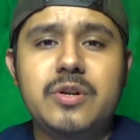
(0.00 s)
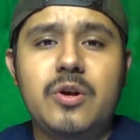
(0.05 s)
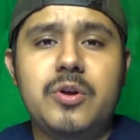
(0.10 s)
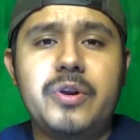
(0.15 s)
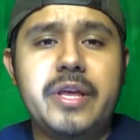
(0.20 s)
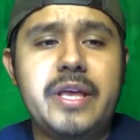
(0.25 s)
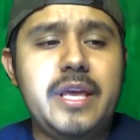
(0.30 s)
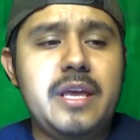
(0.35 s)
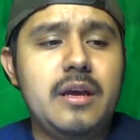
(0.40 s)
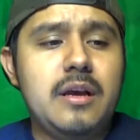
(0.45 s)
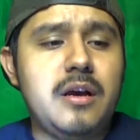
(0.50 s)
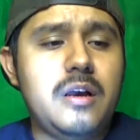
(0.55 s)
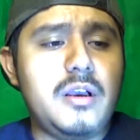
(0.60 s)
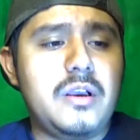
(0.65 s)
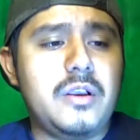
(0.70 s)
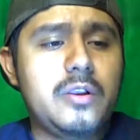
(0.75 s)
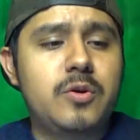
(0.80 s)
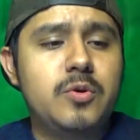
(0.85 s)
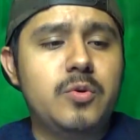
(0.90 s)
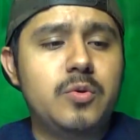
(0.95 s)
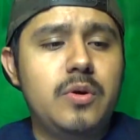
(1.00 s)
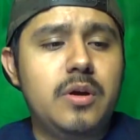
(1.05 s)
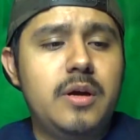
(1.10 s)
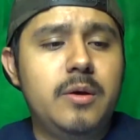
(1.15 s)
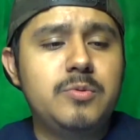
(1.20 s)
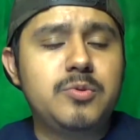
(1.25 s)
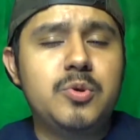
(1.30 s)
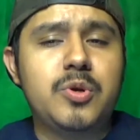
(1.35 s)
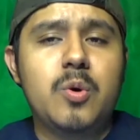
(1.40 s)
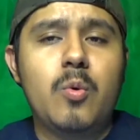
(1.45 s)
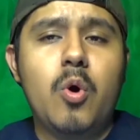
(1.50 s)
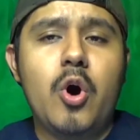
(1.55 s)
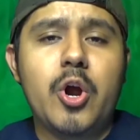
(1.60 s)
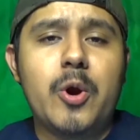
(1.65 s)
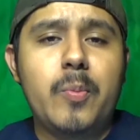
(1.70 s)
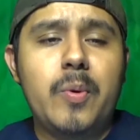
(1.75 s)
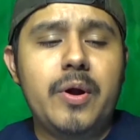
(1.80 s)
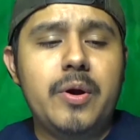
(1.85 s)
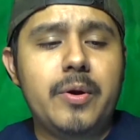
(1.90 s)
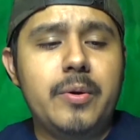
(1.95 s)
on a I was on a water
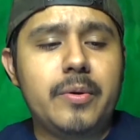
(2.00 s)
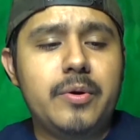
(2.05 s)
pump on